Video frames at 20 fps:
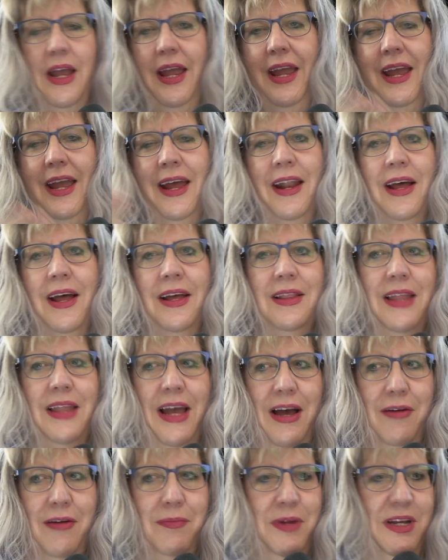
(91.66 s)
and I
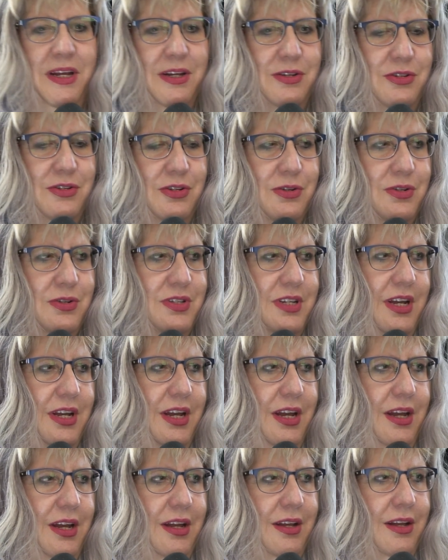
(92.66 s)
laugh because you're
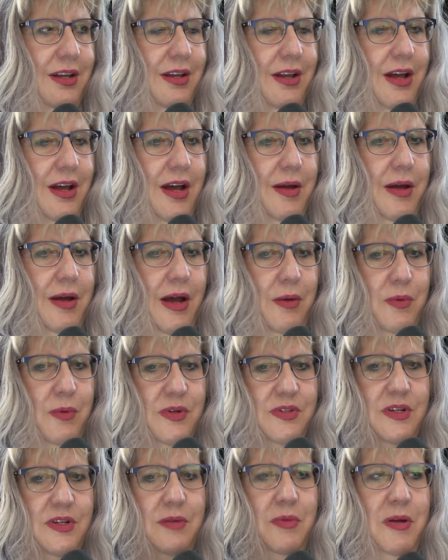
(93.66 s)
saying I
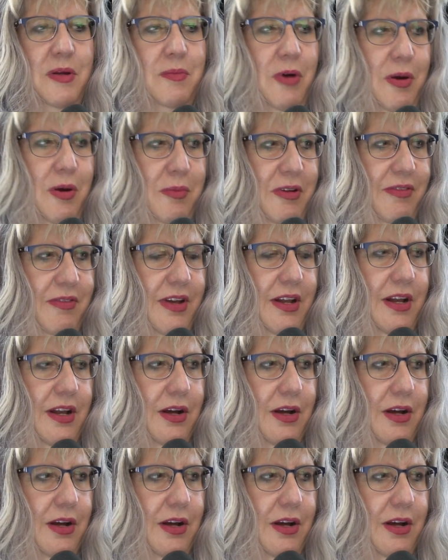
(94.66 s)
wasn't a big Barbie fan.